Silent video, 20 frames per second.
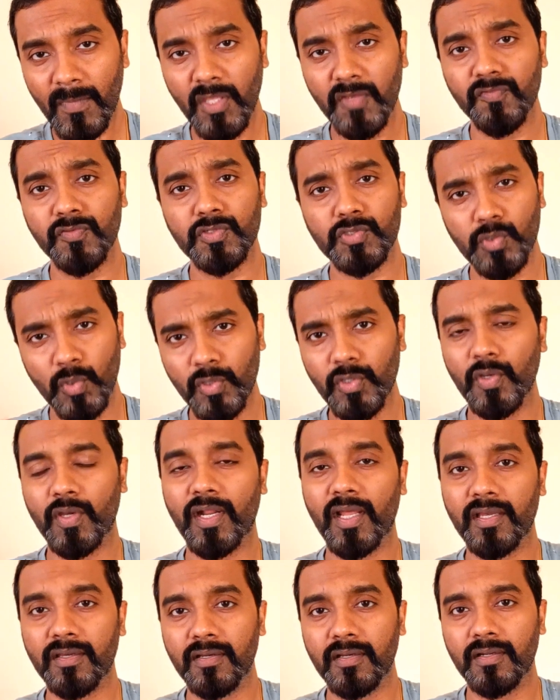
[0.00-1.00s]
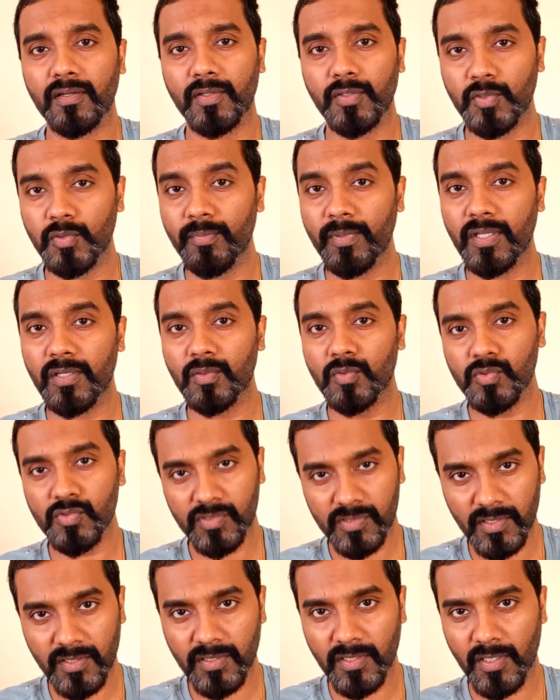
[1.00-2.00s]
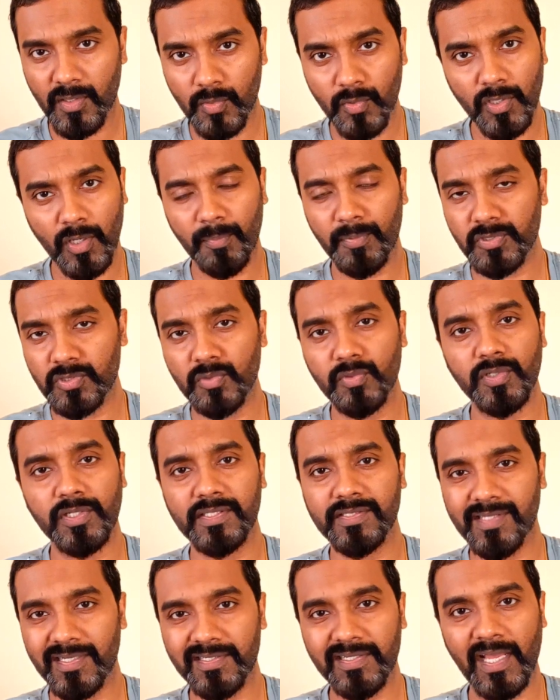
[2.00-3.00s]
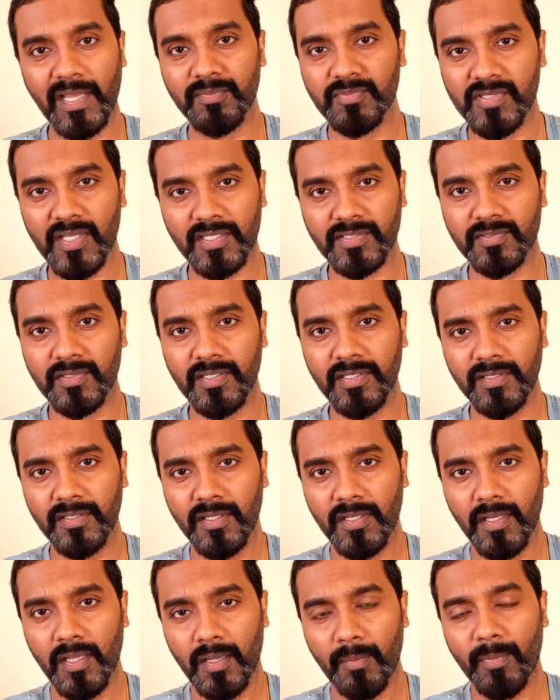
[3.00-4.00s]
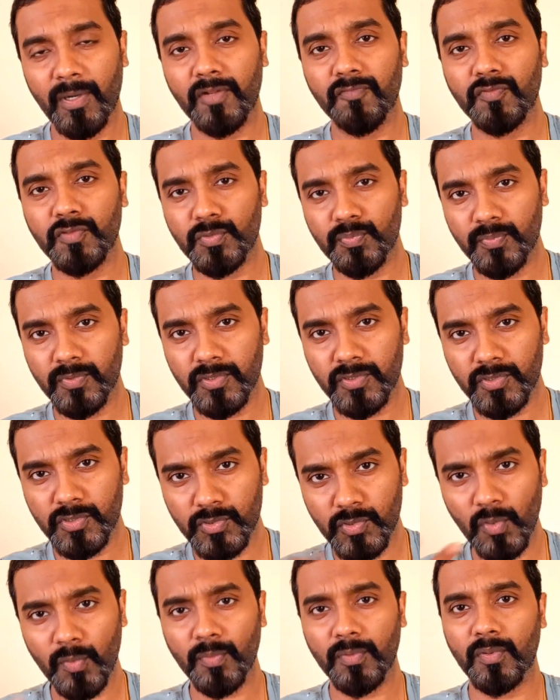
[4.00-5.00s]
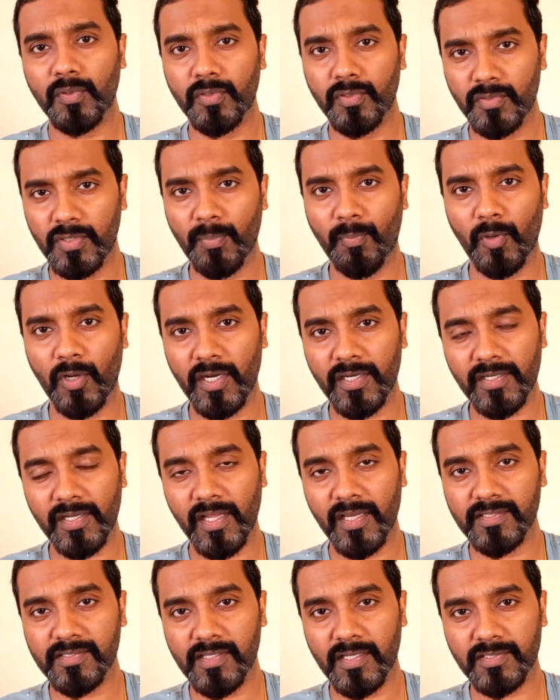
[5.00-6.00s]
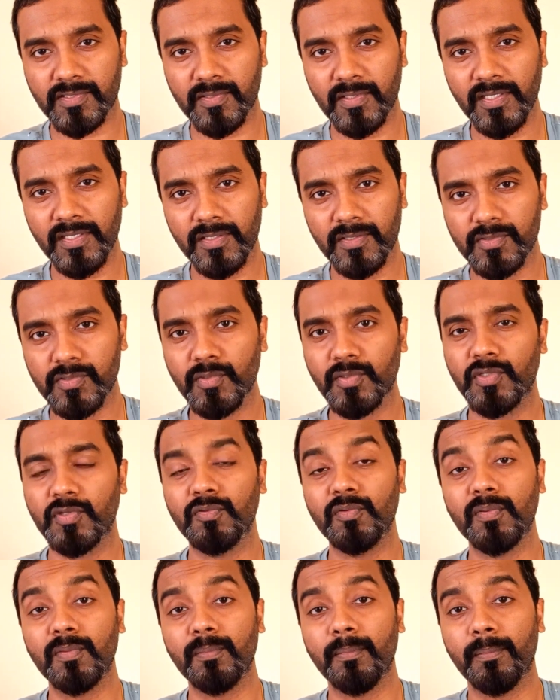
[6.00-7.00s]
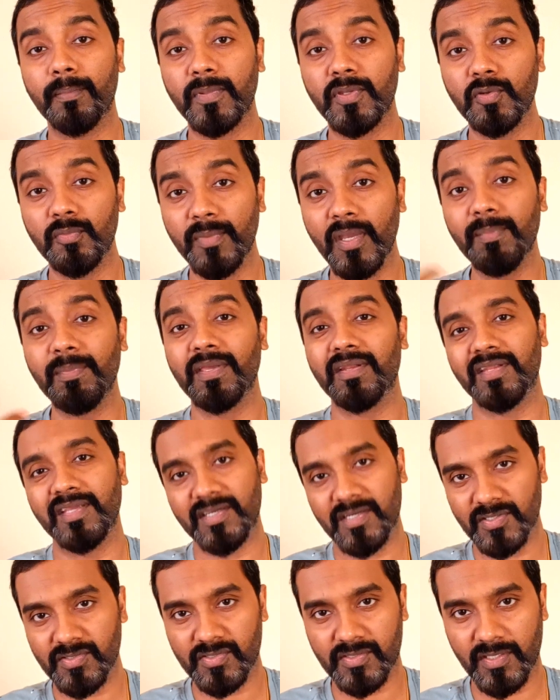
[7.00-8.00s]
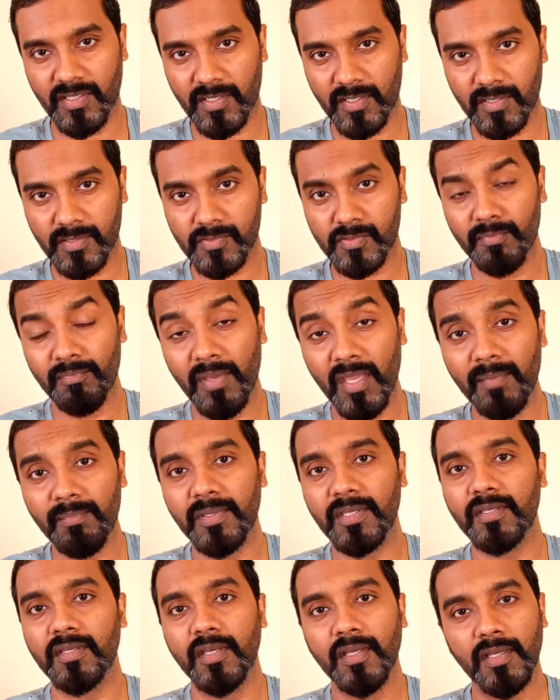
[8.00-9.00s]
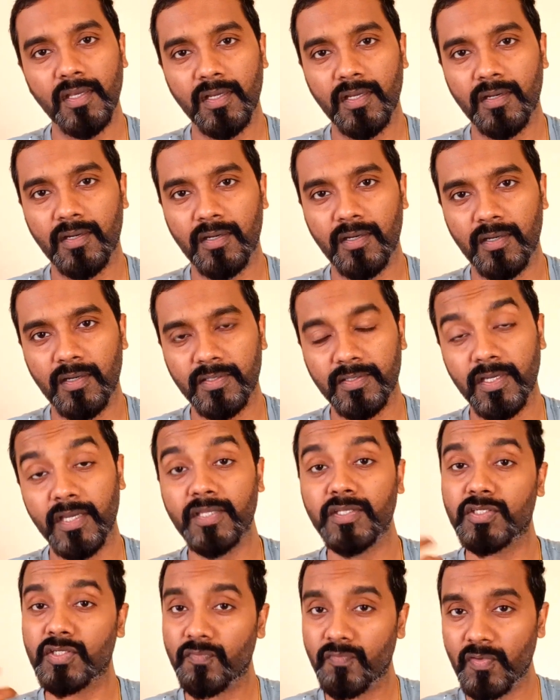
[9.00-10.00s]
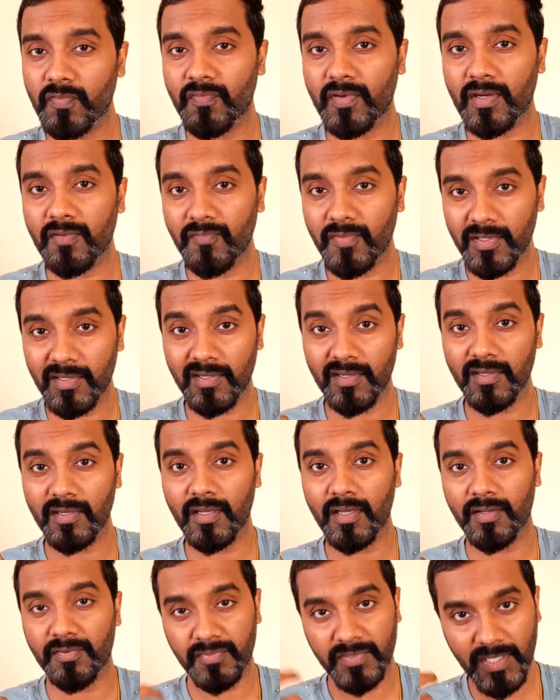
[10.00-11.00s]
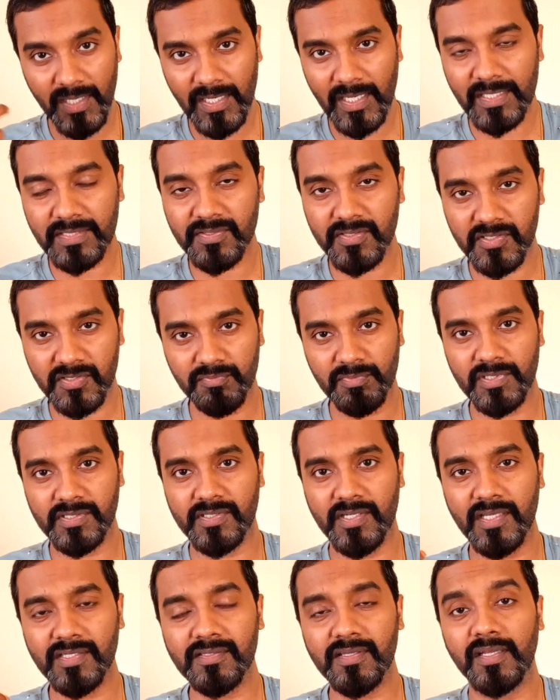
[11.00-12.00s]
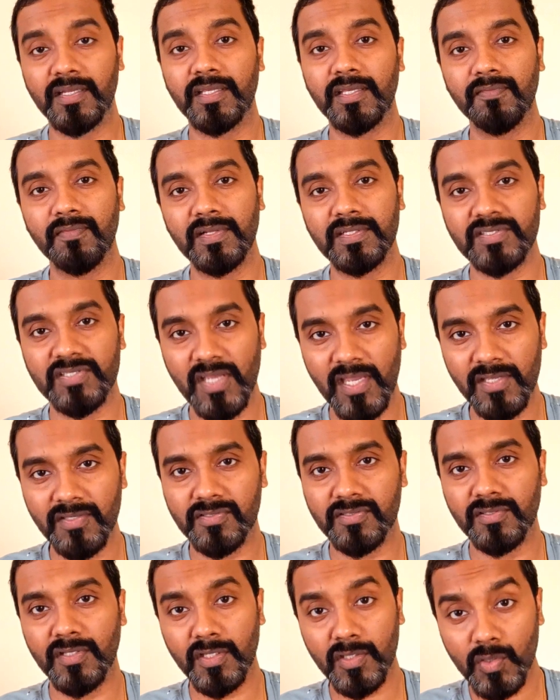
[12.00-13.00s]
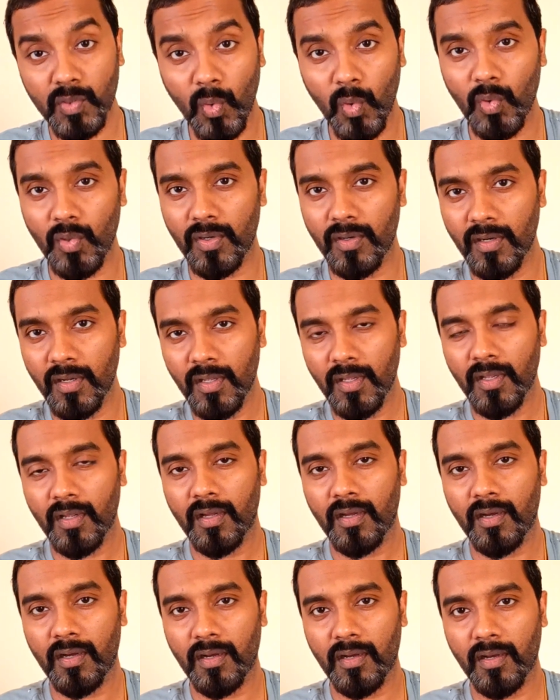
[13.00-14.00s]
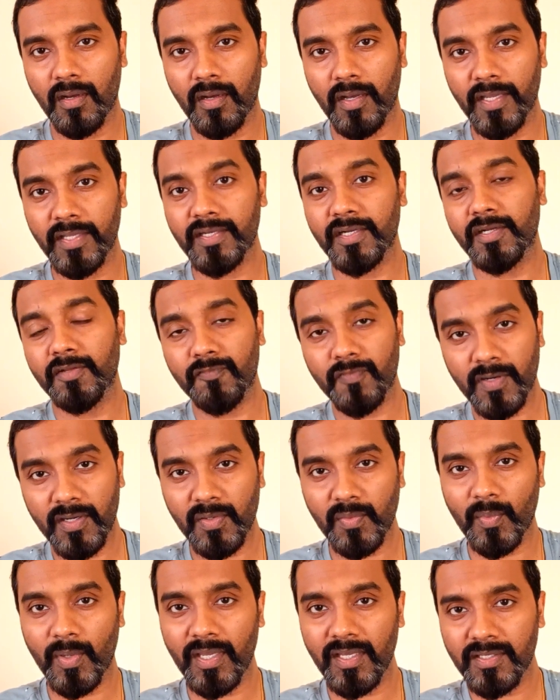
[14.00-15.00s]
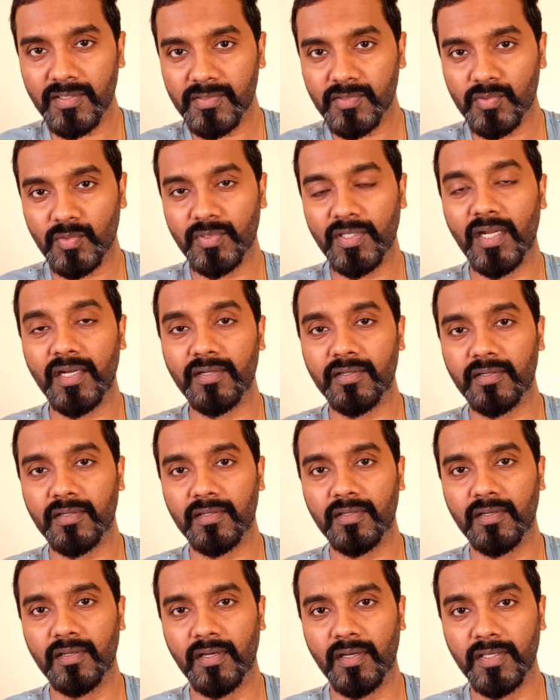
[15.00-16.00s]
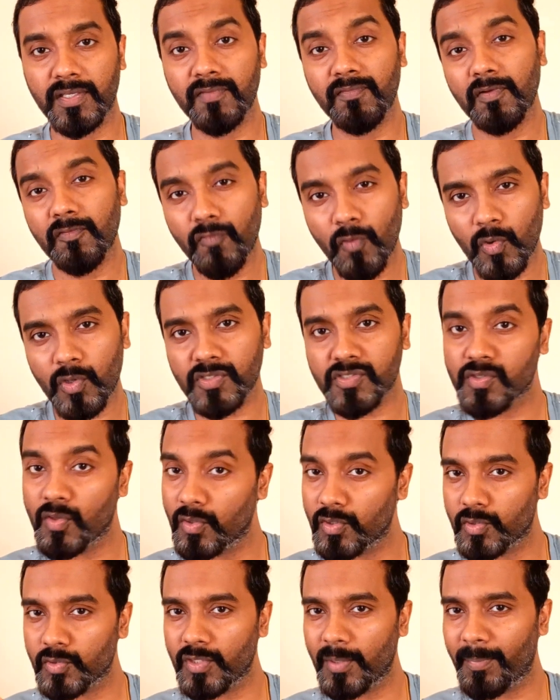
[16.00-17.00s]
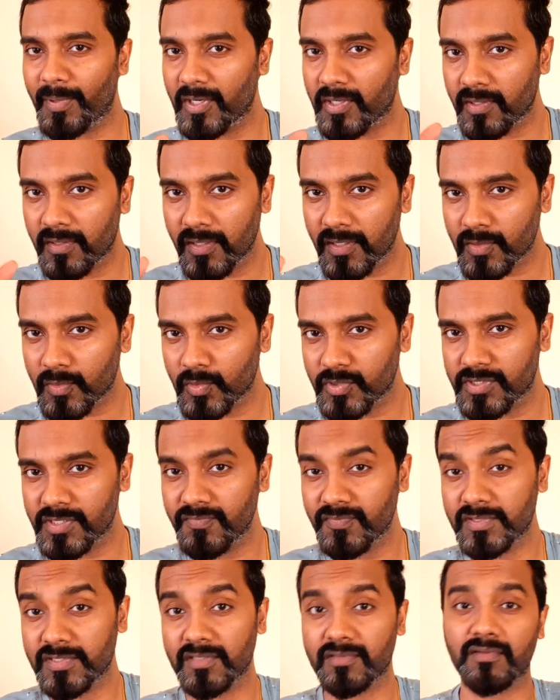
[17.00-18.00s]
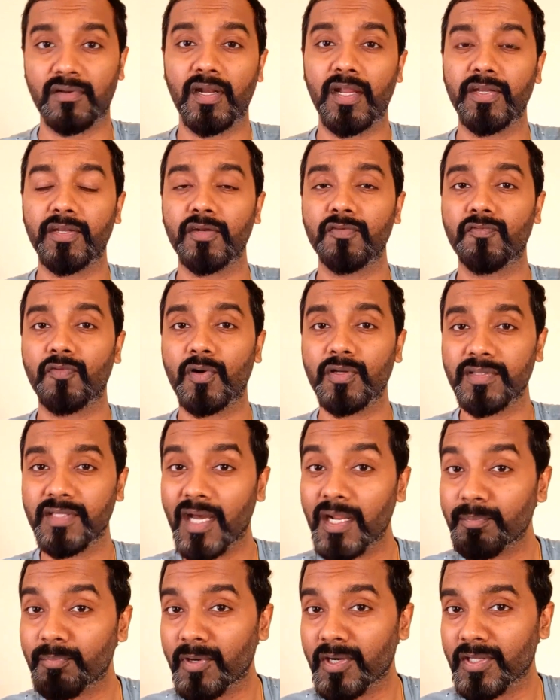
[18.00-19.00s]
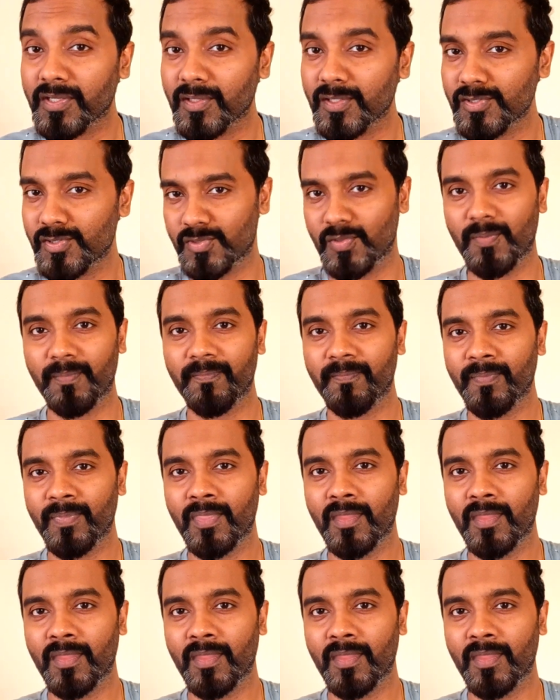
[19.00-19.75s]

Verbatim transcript: If you show your anger, you may lose good opportunities at times actually. But if you show the politeness actually, so you, you may be reconsidered. So maybe uh, the interviewer will realize his mistakes and he will change the tone uh, in a different way so that uh, he will focus on to the particular question which is related for that particular job.